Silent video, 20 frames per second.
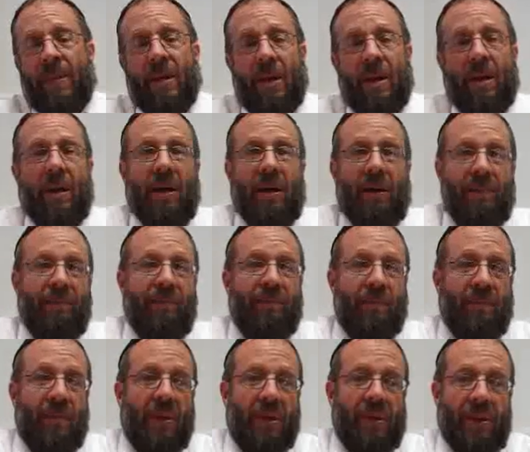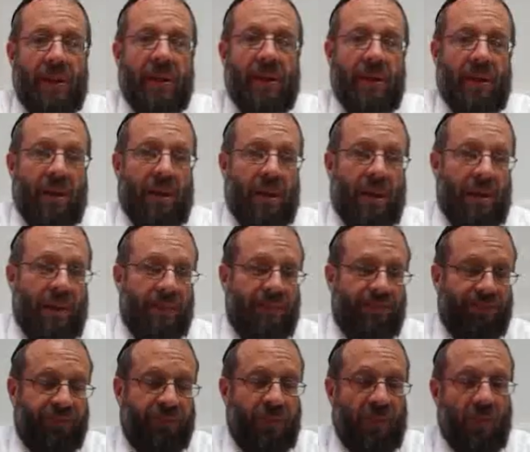um, the um,
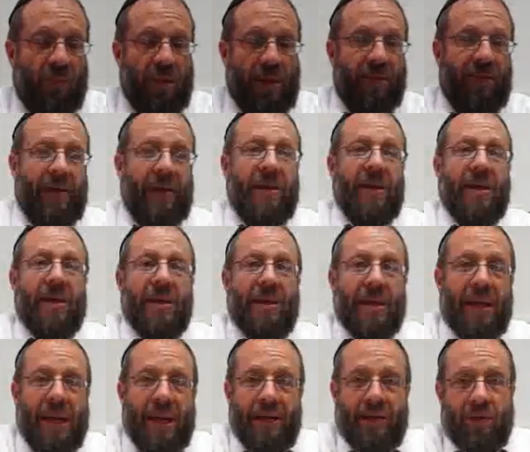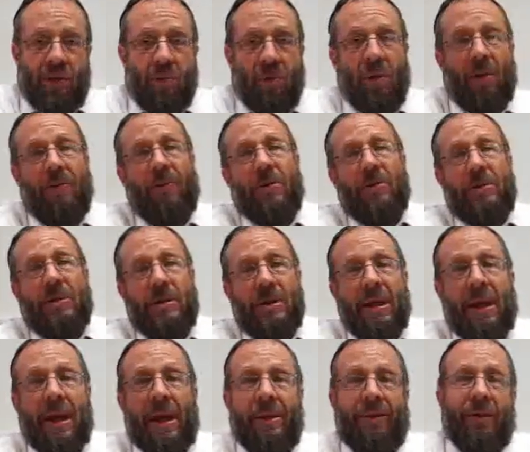we have a natural
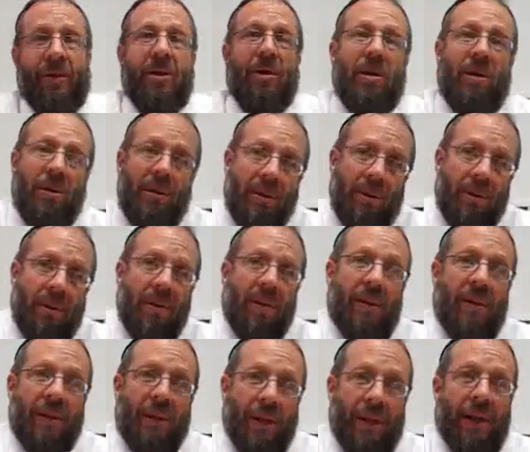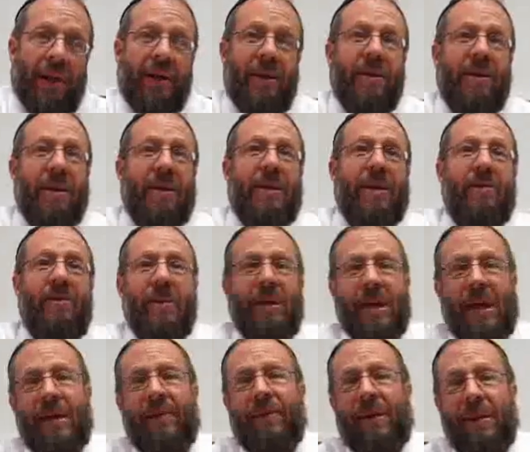versus ethical lane, and then we
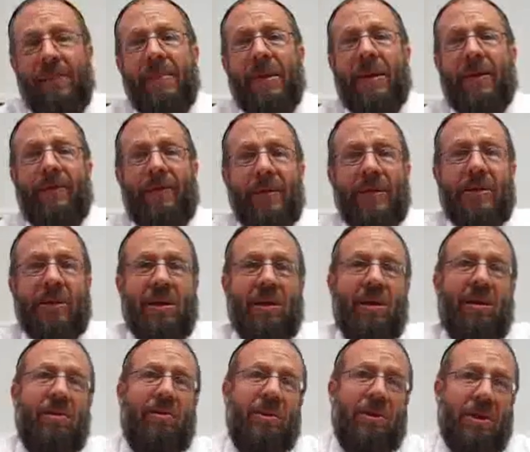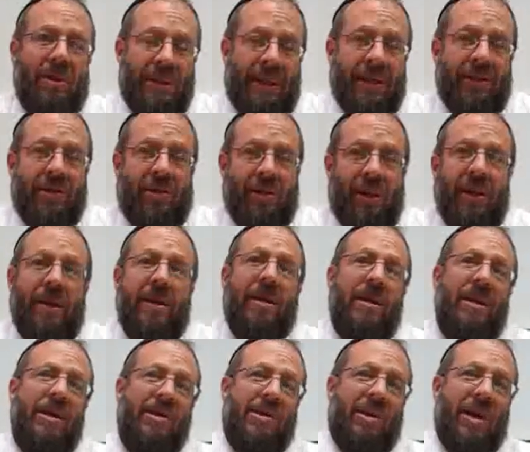have a metaphysical, which is actually
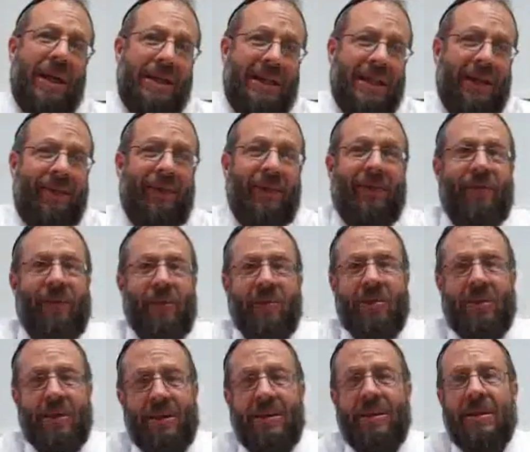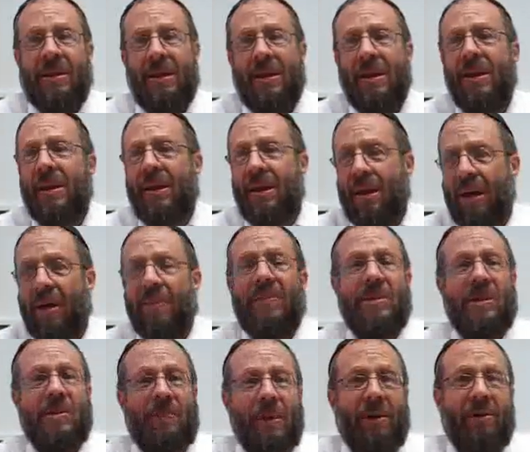scientific versus um,
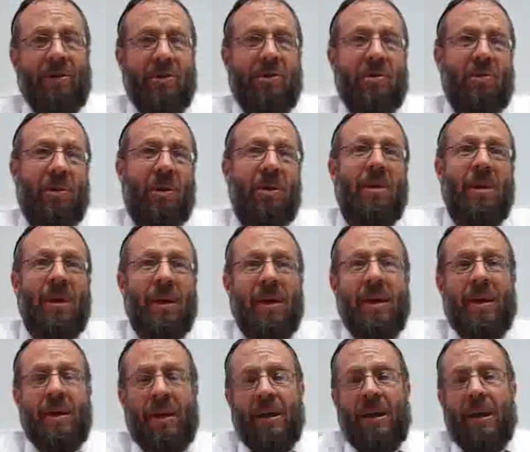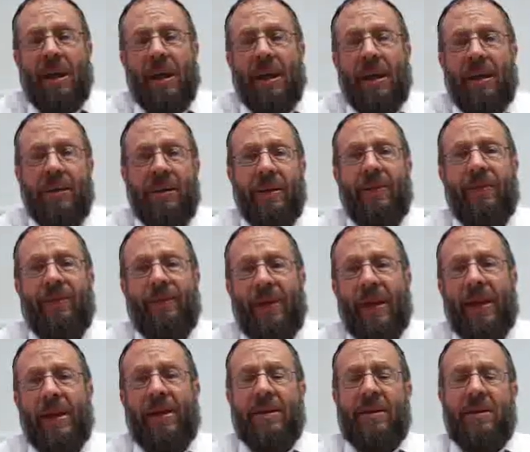spiritual. And in
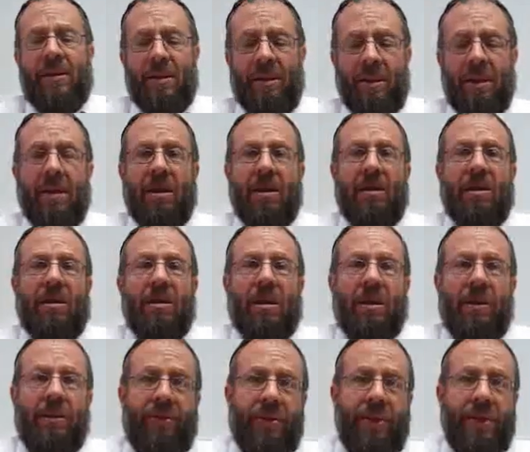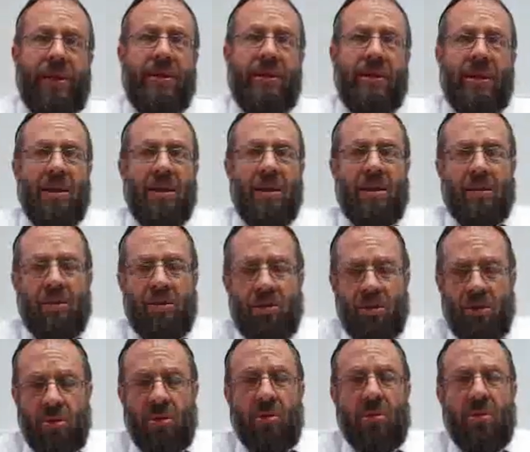fact, these
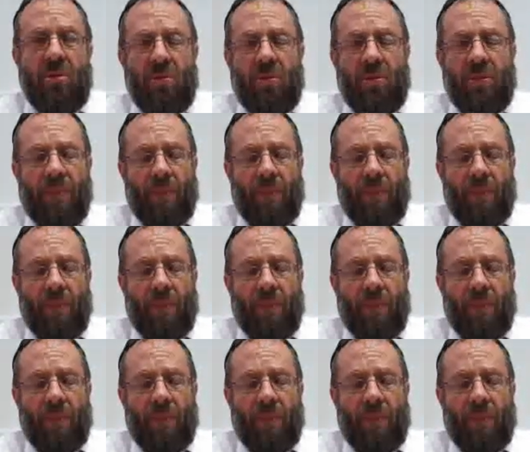two